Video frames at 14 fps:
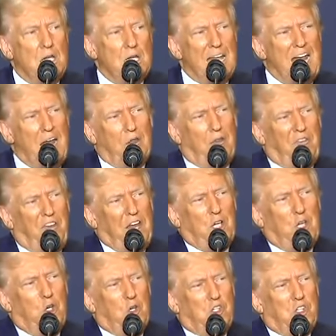Now the fake
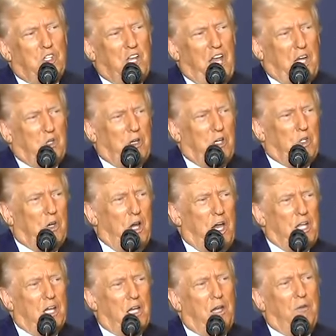news is actually
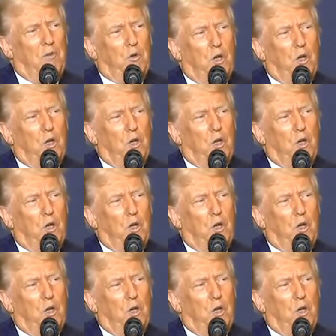trying to give